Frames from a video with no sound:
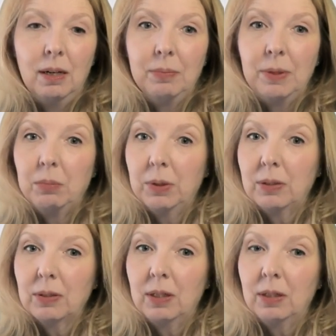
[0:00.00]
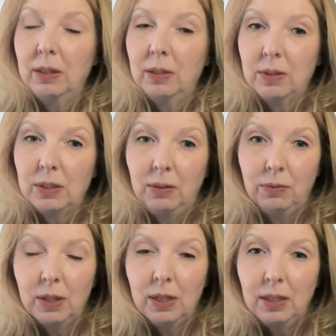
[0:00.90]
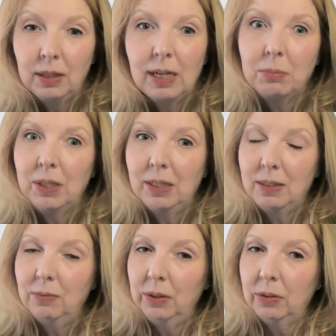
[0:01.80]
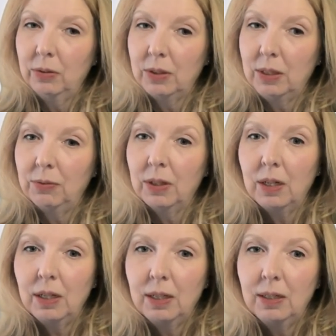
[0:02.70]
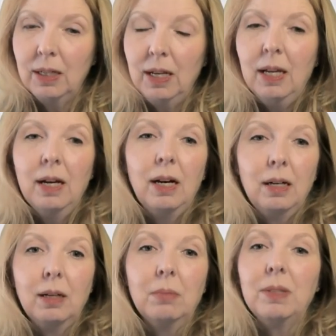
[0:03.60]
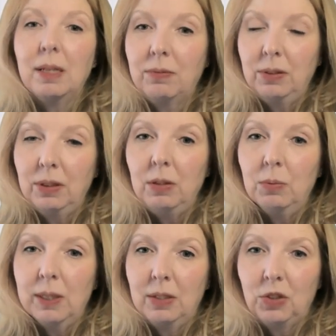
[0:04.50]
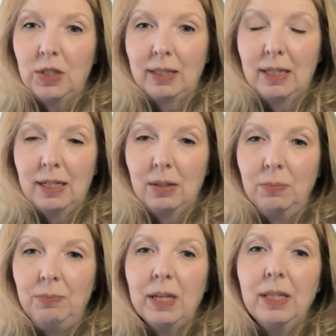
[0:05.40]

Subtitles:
Their book is called Literacy for All, Comprehensive Literacy for All. Definitely you want to check that out.